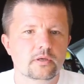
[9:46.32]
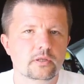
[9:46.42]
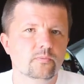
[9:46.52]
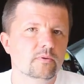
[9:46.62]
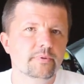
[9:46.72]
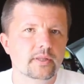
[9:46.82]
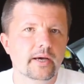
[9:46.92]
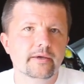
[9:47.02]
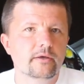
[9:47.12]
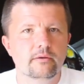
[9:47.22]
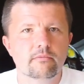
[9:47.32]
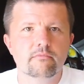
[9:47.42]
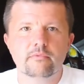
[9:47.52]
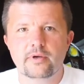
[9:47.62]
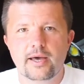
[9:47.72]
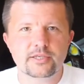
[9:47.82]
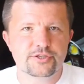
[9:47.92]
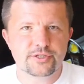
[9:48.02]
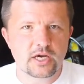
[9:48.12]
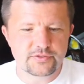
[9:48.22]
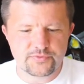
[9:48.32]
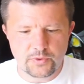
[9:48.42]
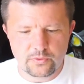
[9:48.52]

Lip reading: It will be like exercise for